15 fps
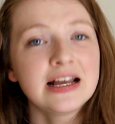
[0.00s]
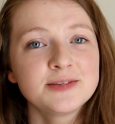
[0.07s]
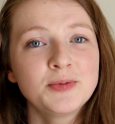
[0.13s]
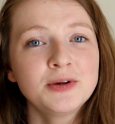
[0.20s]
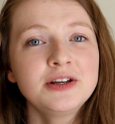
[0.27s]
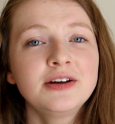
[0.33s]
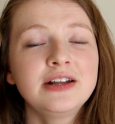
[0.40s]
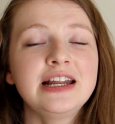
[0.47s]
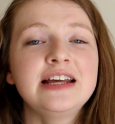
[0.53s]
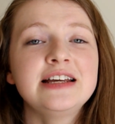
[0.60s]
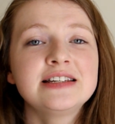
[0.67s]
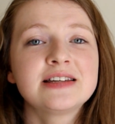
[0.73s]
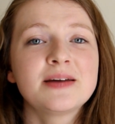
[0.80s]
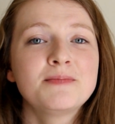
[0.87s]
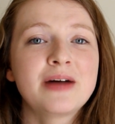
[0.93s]
Last but not
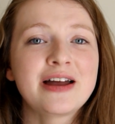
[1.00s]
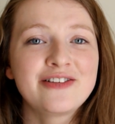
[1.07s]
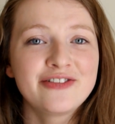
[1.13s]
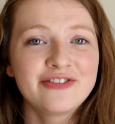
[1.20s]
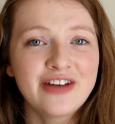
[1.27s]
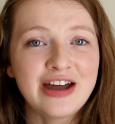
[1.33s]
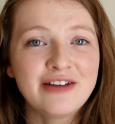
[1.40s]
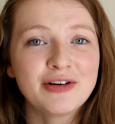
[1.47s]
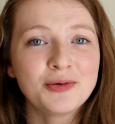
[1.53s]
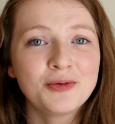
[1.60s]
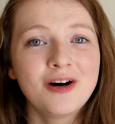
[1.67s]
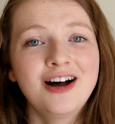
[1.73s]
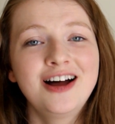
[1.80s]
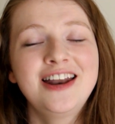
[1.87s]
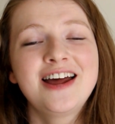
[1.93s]
least, my favorite
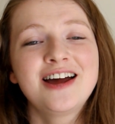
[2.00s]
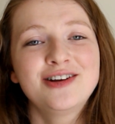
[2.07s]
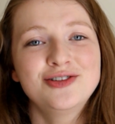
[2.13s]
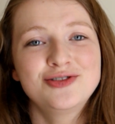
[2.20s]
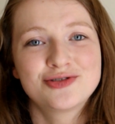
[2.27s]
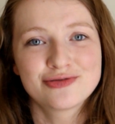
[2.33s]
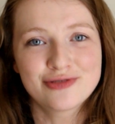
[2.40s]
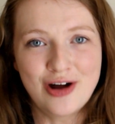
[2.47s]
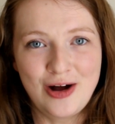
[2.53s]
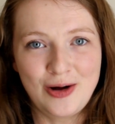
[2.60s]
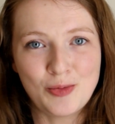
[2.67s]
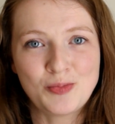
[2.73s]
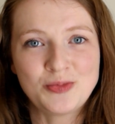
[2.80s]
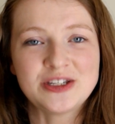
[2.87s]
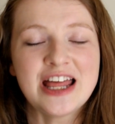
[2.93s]
one,
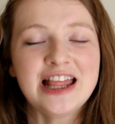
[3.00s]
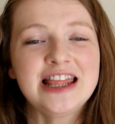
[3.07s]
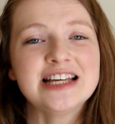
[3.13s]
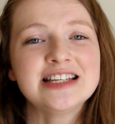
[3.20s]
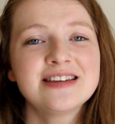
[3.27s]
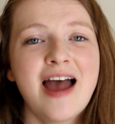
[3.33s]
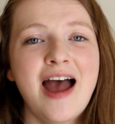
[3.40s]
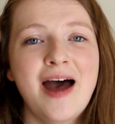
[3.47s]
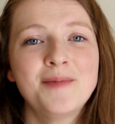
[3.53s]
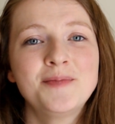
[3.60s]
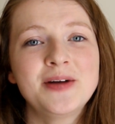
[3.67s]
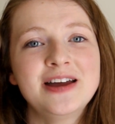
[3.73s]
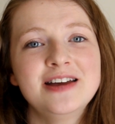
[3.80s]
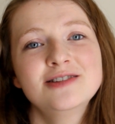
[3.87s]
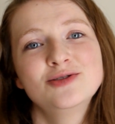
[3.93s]
Drops. This
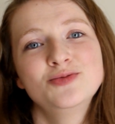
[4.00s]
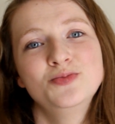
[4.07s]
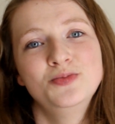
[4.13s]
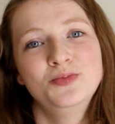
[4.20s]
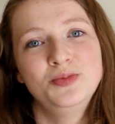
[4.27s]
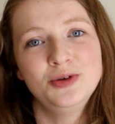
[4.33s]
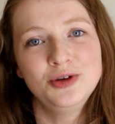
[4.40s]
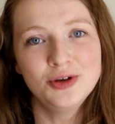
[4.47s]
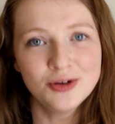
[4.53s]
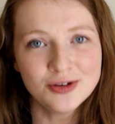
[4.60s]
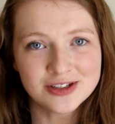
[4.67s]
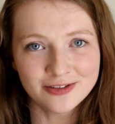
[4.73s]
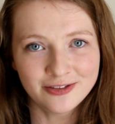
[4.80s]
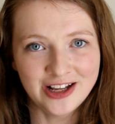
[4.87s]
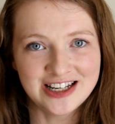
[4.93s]
app is
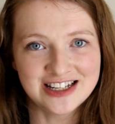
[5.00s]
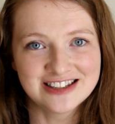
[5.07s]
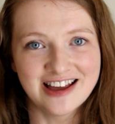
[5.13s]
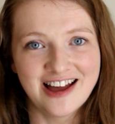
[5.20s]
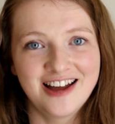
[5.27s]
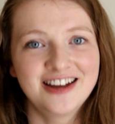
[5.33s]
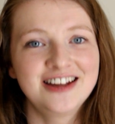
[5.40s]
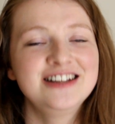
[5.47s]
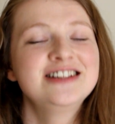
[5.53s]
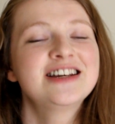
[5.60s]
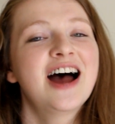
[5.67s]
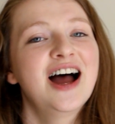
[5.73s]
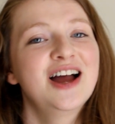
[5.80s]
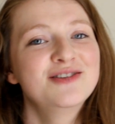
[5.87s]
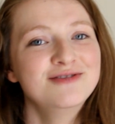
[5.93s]
beautifully designed.
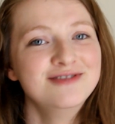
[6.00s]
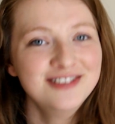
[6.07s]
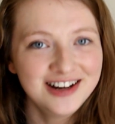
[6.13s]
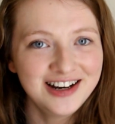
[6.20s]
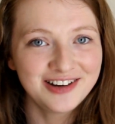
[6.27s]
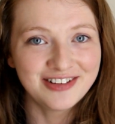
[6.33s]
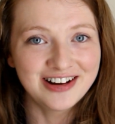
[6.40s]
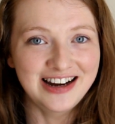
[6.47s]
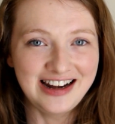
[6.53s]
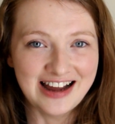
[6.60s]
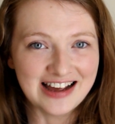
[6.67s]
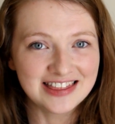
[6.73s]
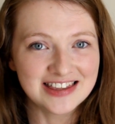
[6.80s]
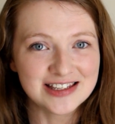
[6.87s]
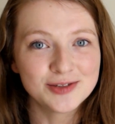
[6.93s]
I really, really
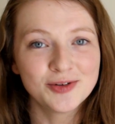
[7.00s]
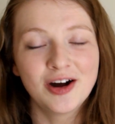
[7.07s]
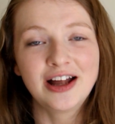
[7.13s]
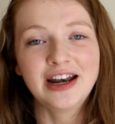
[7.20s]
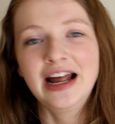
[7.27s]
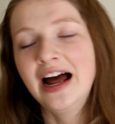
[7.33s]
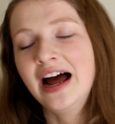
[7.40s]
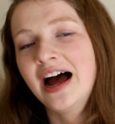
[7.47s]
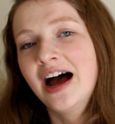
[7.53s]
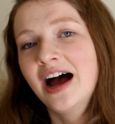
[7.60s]
like this one.